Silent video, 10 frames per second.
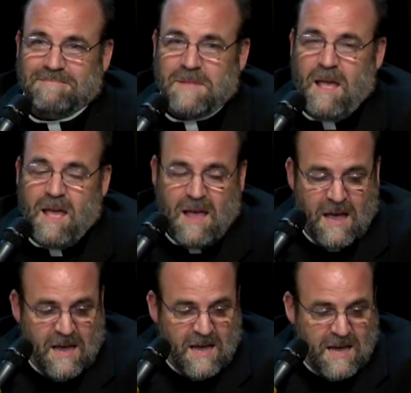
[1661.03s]

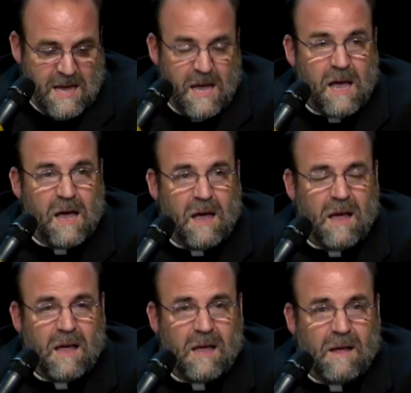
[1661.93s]

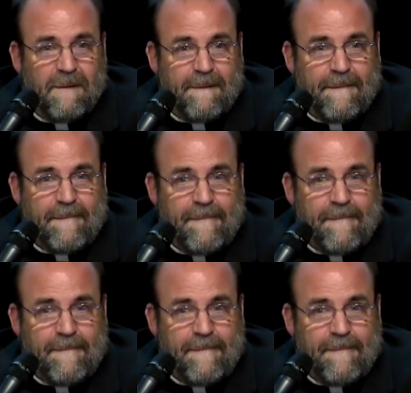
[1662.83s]
[no speech]